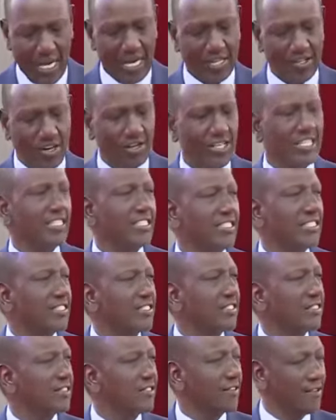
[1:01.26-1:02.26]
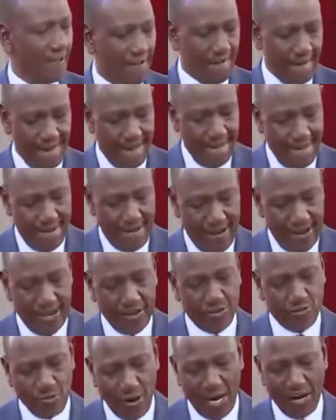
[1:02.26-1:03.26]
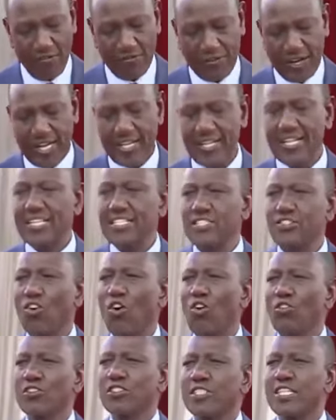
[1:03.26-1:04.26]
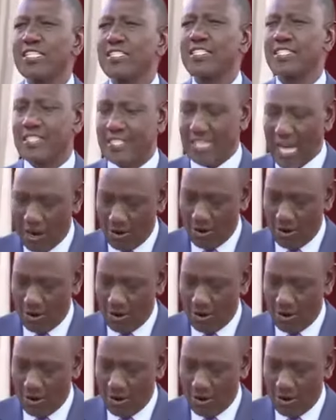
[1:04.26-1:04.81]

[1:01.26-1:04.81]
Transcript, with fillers: Eldoret is one of Kenya's oldest